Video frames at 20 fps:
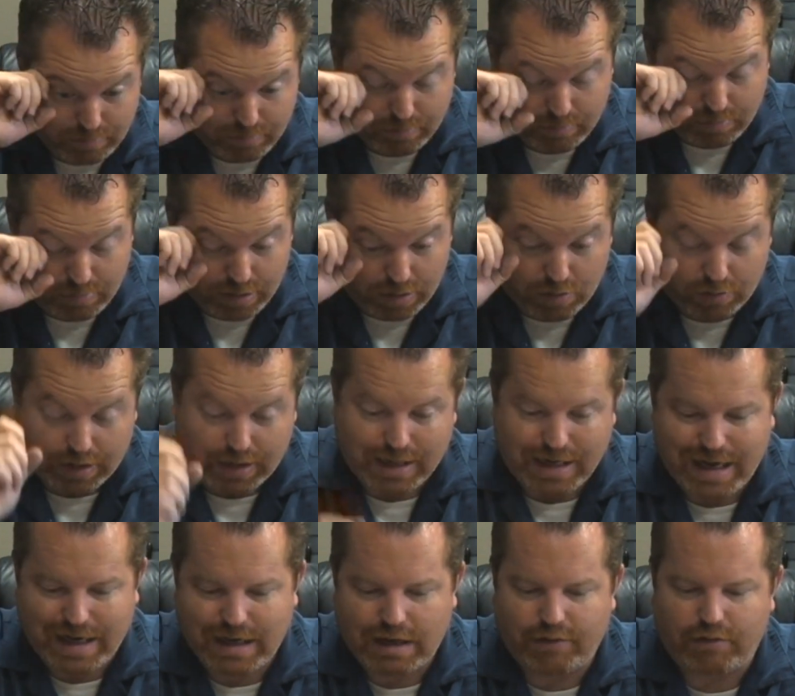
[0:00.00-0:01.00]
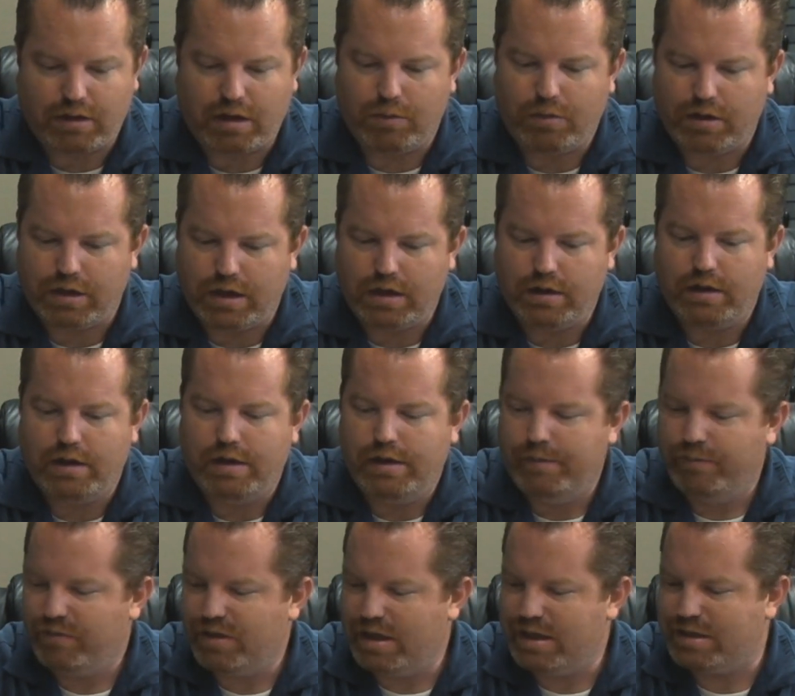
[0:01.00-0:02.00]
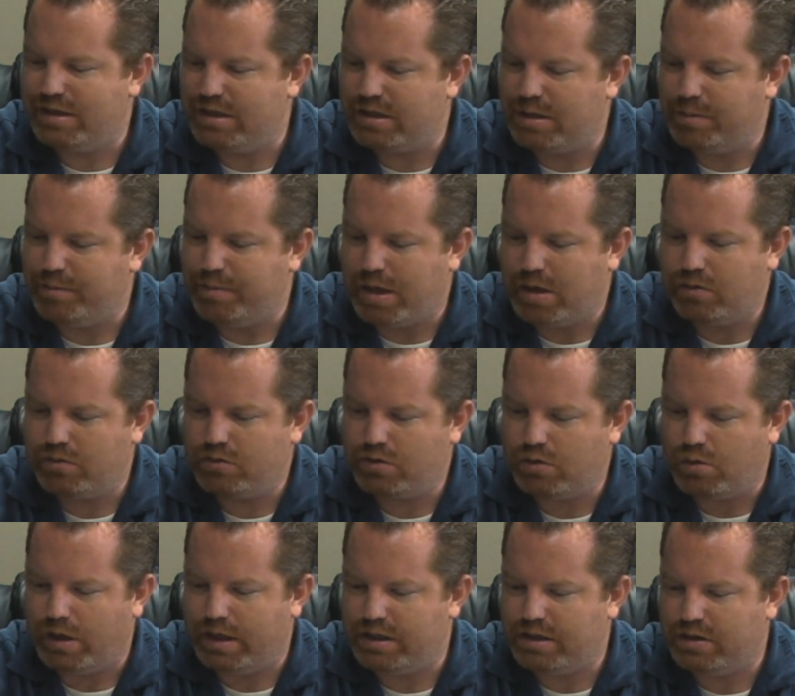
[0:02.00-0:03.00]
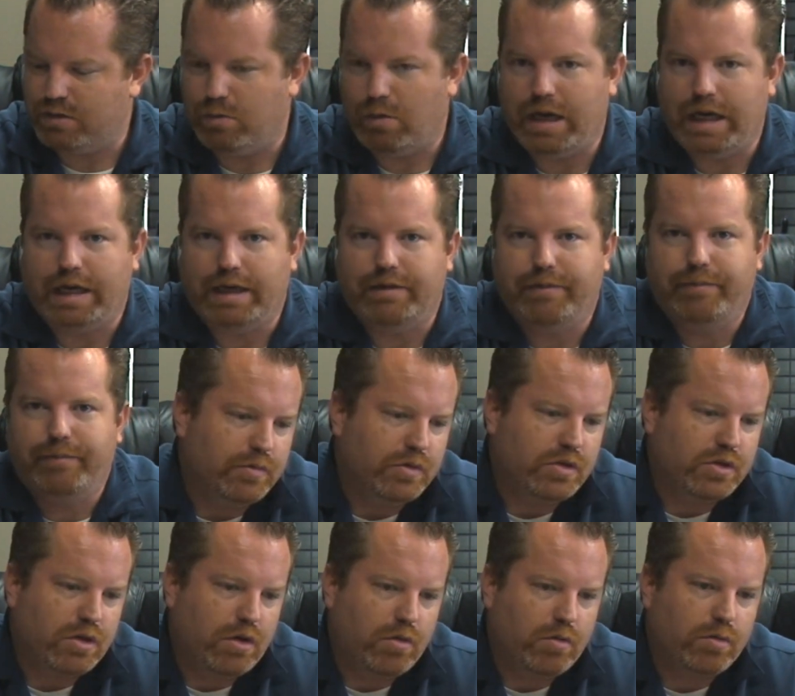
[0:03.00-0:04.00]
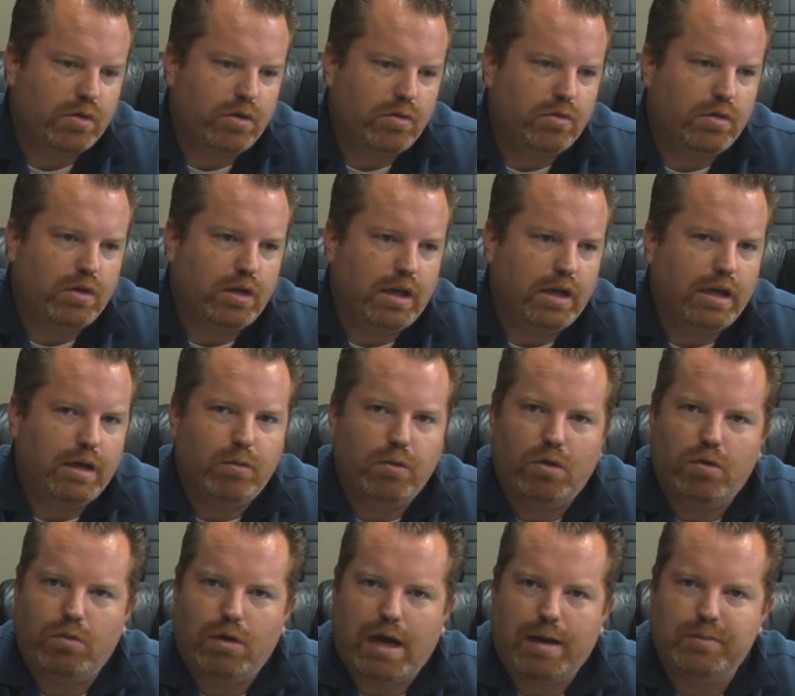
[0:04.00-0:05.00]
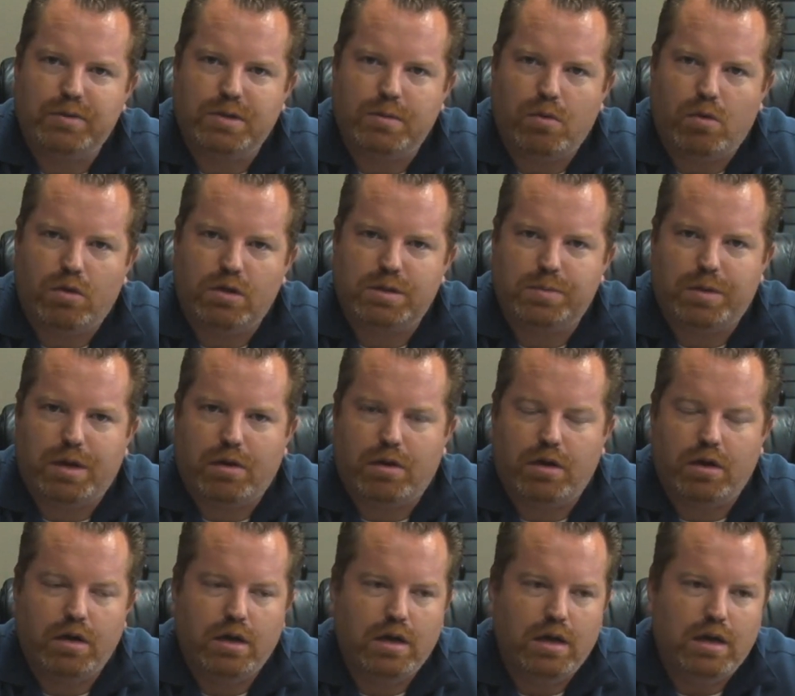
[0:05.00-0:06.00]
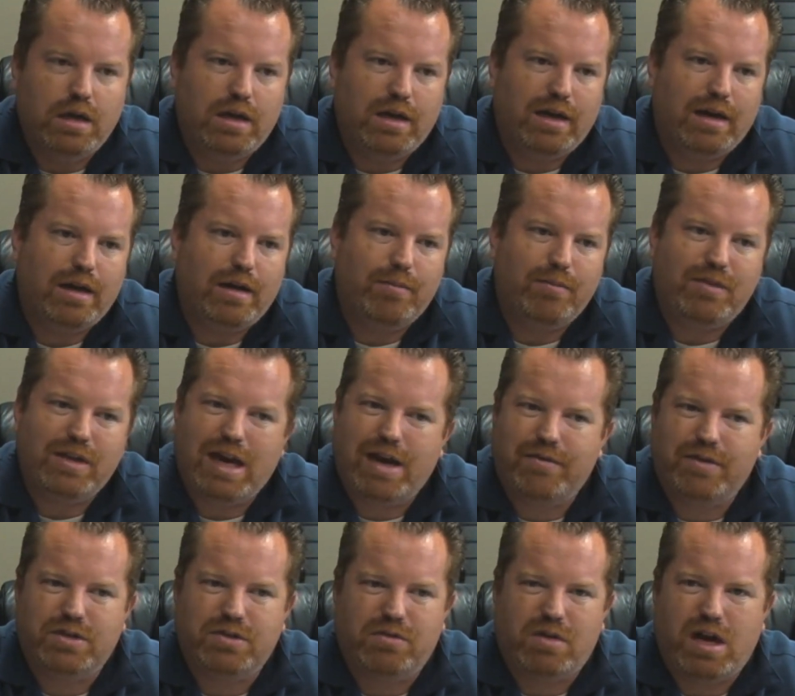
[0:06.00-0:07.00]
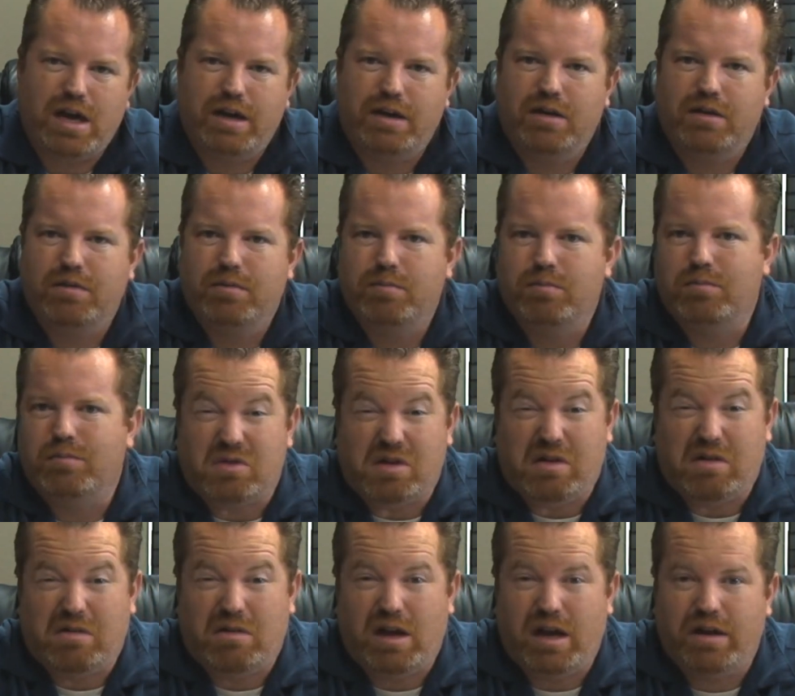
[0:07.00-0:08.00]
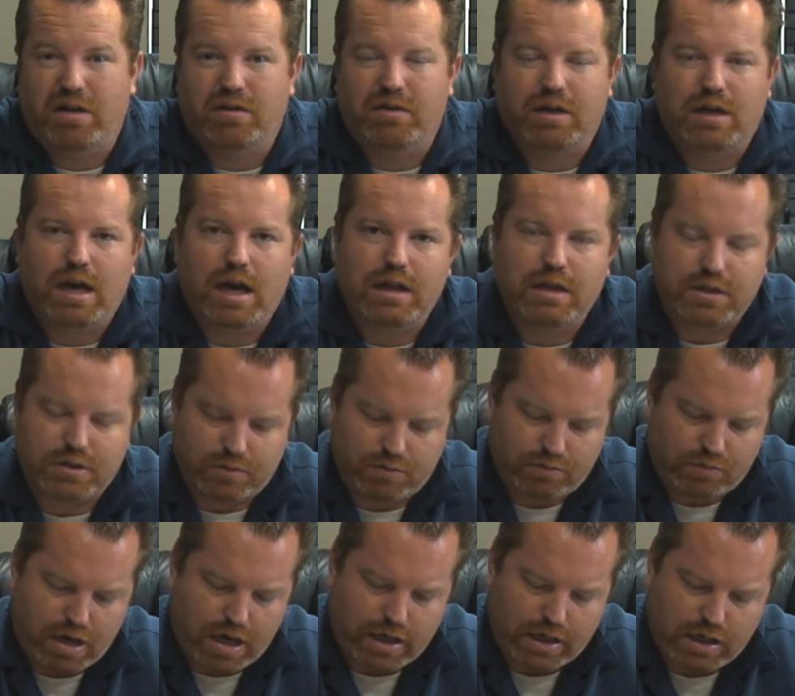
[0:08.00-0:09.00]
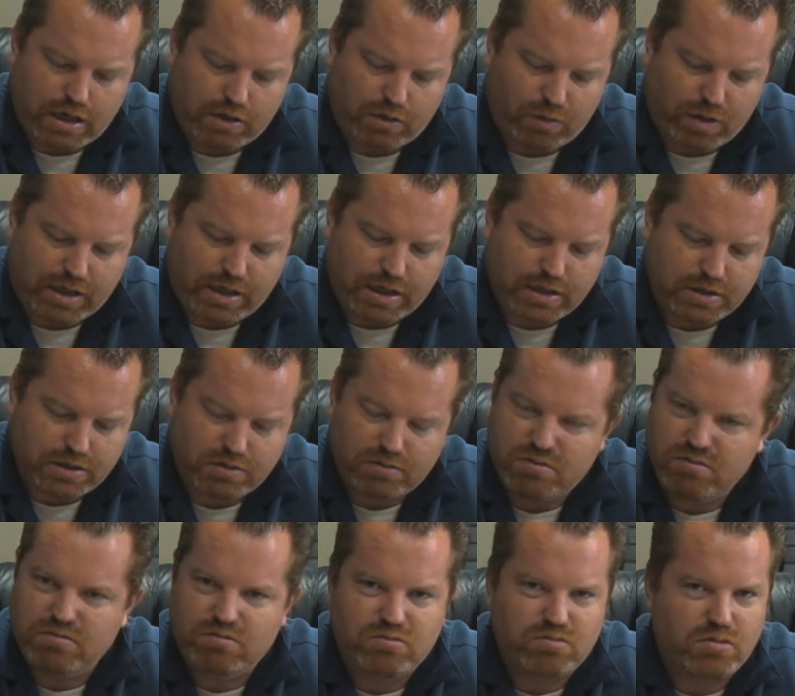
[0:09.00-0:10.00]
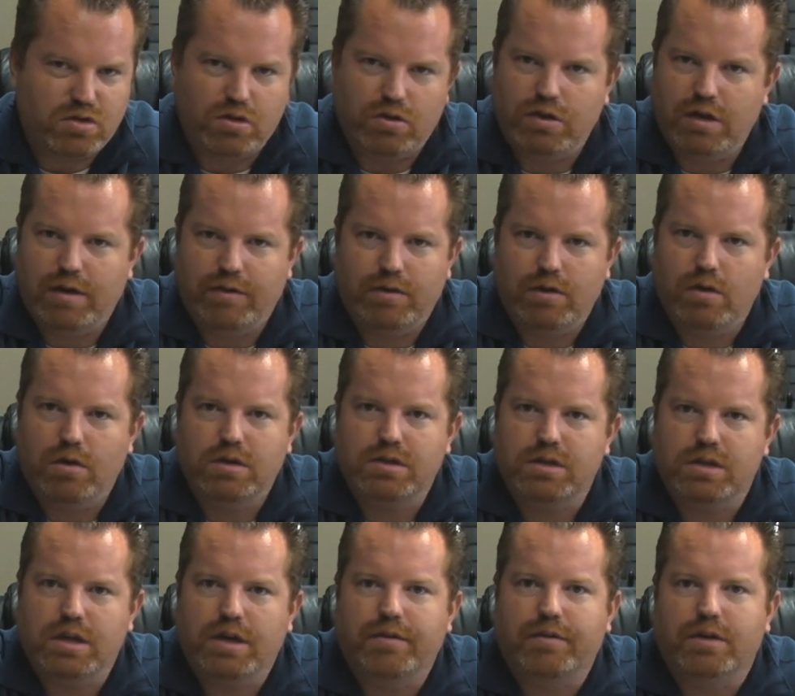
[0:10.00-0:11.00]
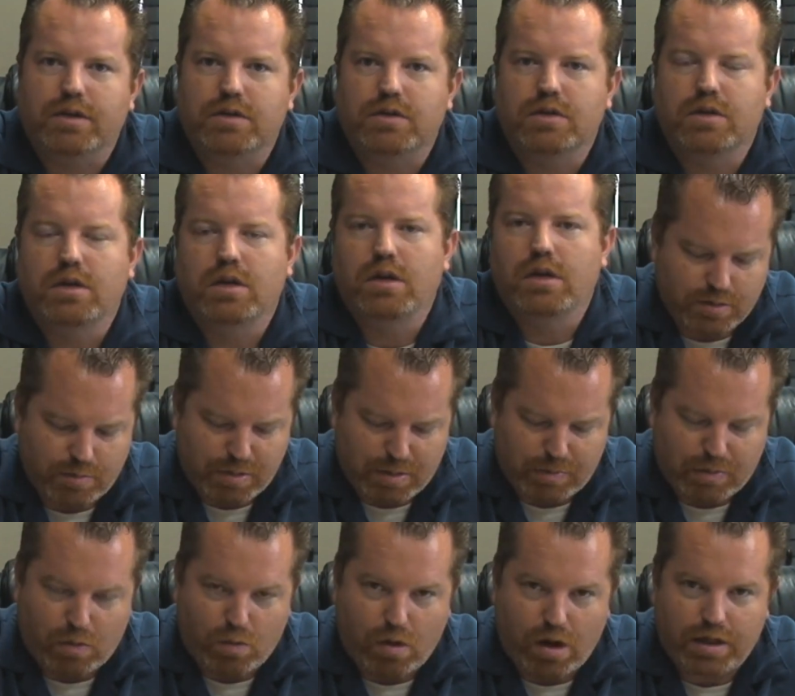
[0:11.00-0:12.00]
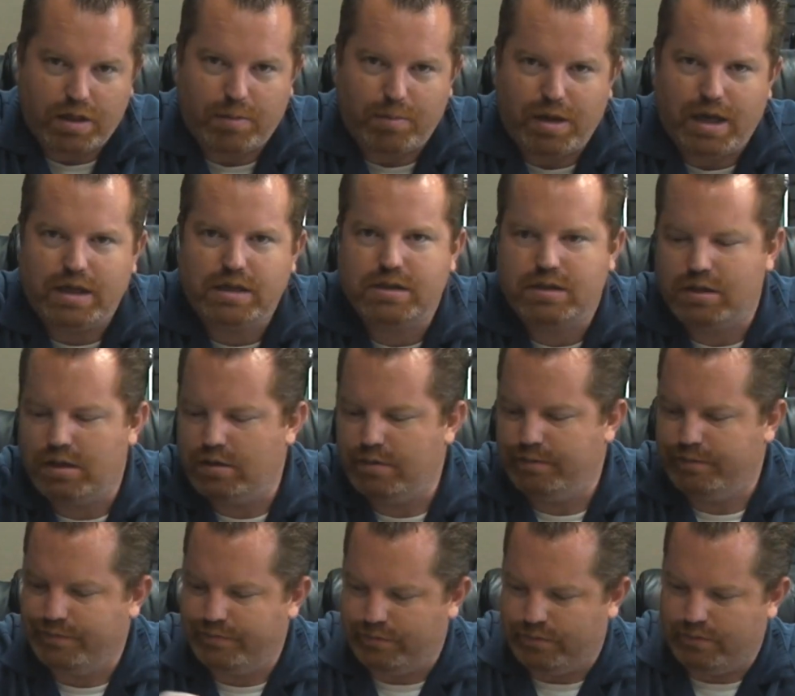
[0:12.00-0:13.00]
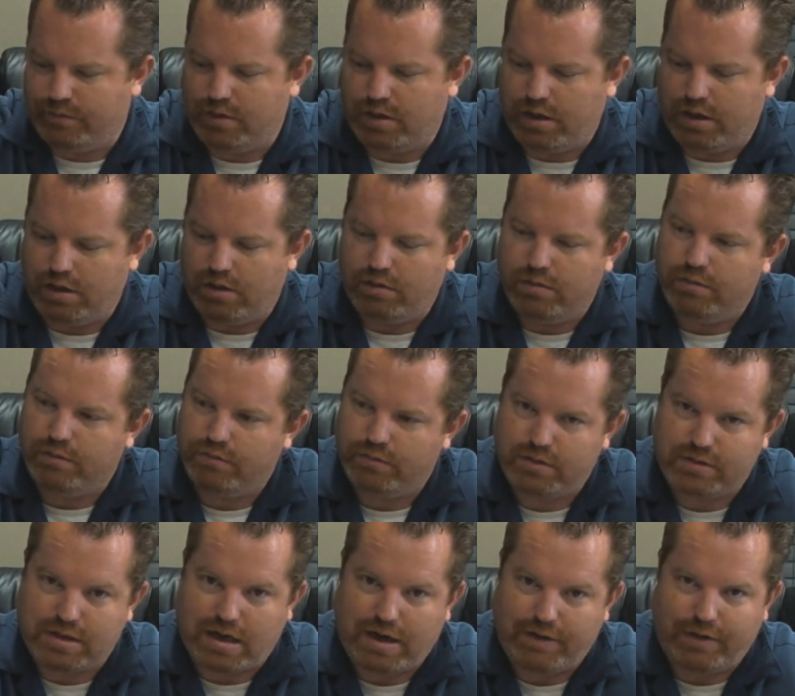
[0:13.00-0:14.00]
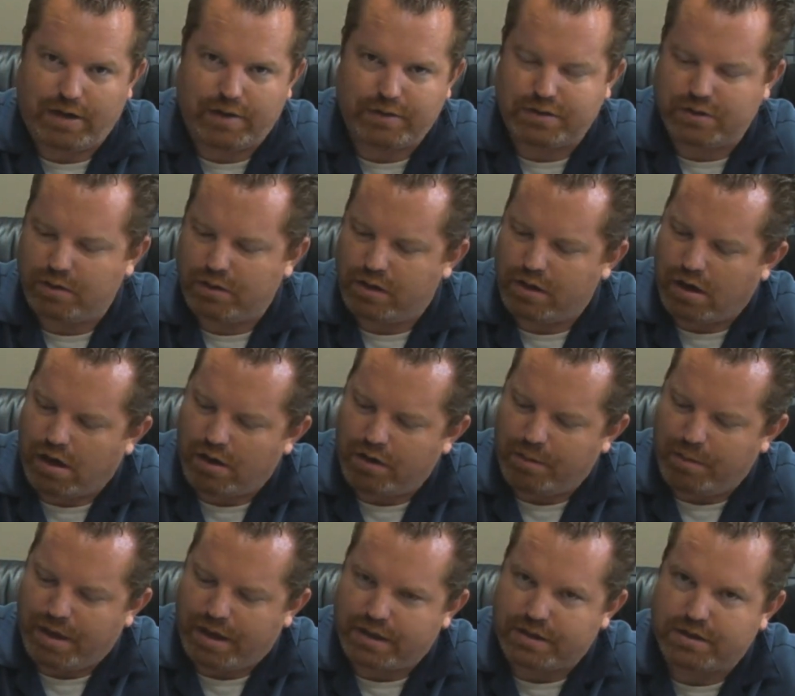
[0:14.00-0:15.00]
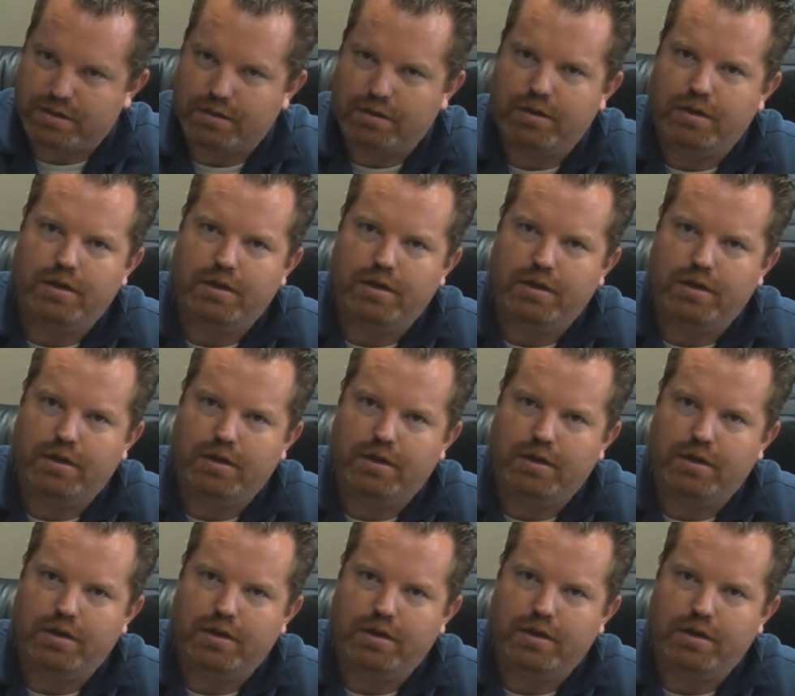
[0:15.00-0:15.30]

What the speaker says: The only negative thing with it is it's about twice the weight. So it will rob some horsepower. The average rider, trail rider, the guy that's riding on the weekends, you'll never notice the difference. Some people want the best, and tie valves are the best.